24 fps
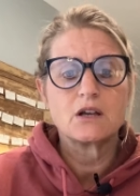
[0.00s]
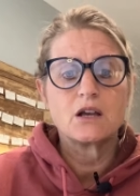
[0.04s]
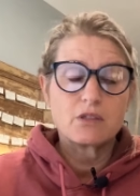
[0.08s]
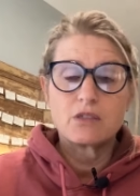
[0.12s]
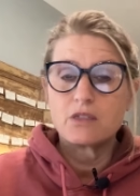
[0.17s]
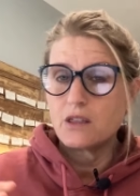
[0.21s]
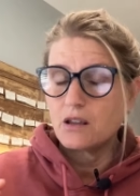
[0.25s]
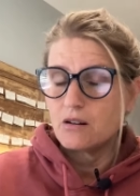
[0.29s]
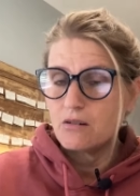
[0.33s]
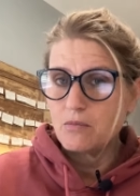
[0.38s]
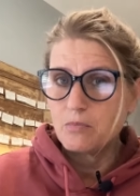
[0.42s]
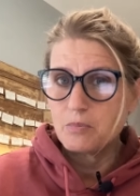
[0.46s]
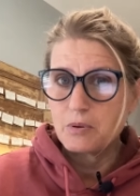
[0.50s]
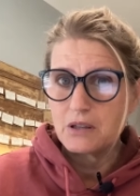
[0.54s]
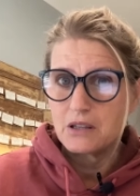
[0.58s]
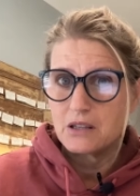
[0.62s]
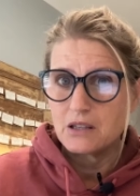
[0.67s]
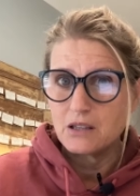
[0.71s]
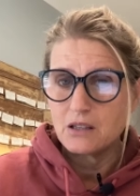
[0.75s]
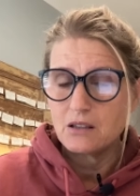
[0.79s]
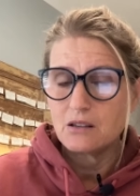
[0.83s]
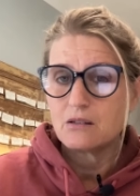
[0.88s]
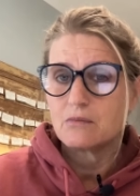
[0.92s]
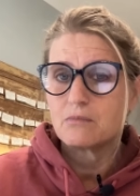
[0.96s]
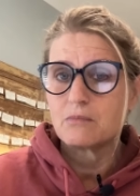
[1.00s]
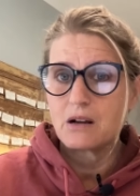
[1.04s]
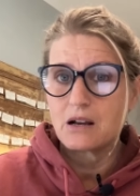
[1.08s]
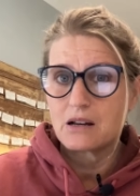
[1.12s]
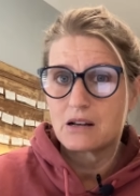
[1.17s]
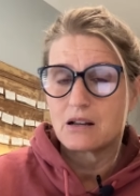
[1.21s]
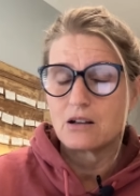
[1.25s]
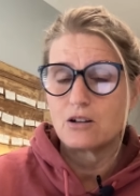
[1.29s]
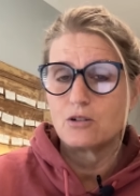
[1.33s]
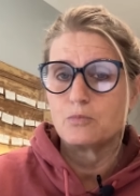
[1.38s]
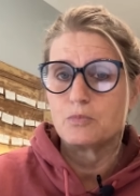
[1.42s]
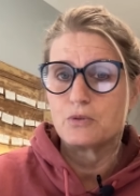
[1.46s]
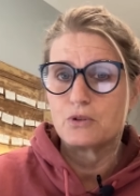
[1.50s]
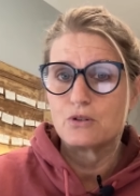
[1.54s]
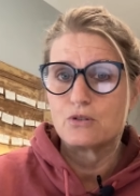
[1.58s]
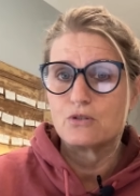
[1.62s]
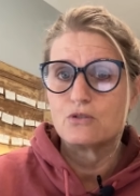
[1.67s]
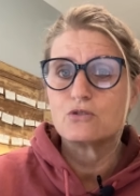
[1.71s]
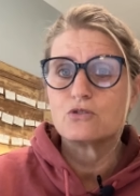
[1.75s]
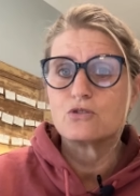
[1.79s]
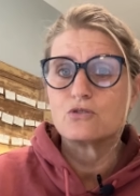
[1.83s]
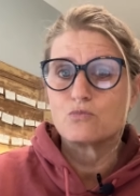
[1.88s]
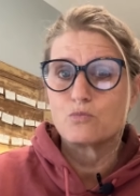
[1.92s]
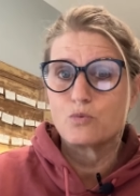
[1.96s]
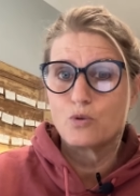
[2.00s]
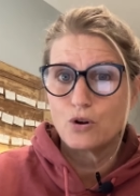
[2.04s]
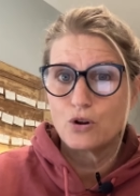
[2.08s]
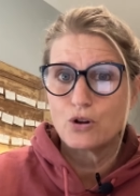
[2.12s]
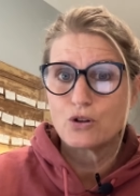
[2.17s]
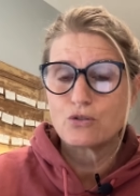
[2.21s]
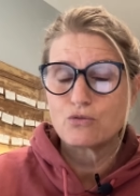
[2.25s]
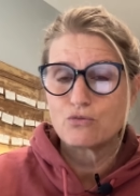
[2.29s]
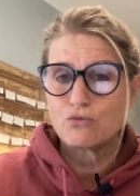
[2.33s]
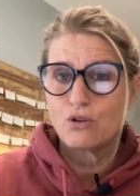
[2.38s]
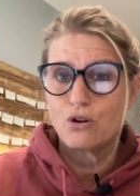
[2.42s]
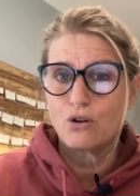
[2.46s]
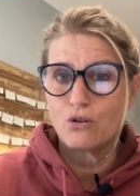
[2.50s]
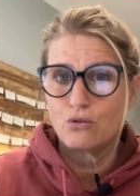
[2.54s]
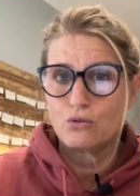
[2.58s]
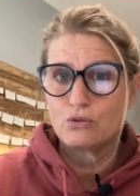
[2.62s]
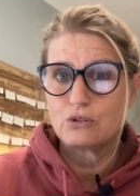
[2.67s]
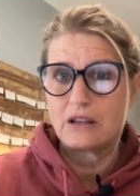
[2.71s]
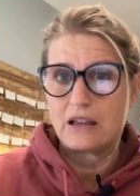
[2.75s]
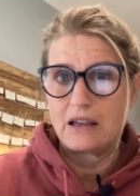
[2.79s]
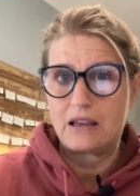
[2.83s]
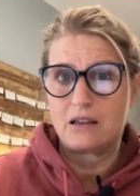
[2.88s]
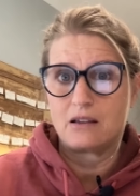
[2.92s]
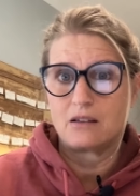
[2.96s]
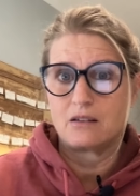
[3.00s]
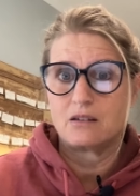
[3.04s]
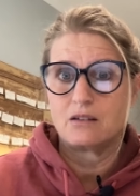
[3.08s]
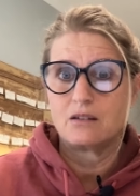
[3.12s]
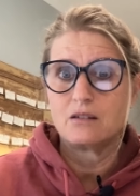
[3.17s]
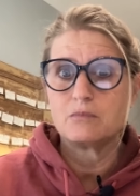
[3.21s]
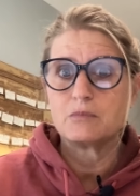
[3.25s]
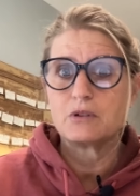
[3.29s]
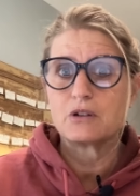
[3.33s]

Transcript: Therapy might help you to work through old anger,